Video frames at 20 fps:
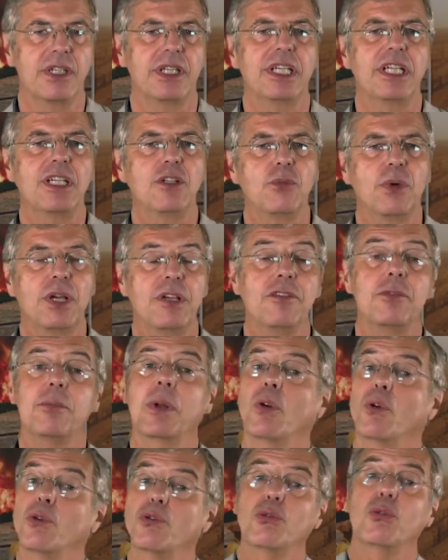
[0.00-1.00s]
Heat waves,
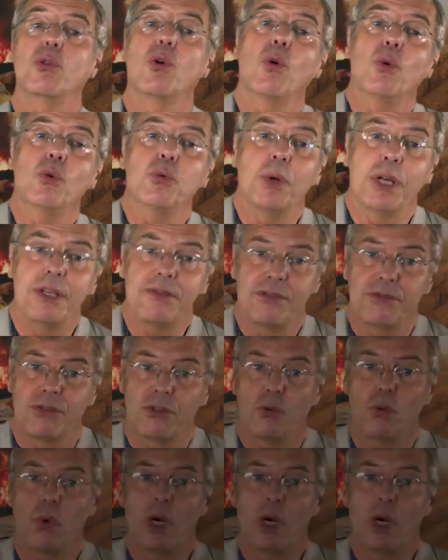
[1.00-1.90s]
but also cold waves for a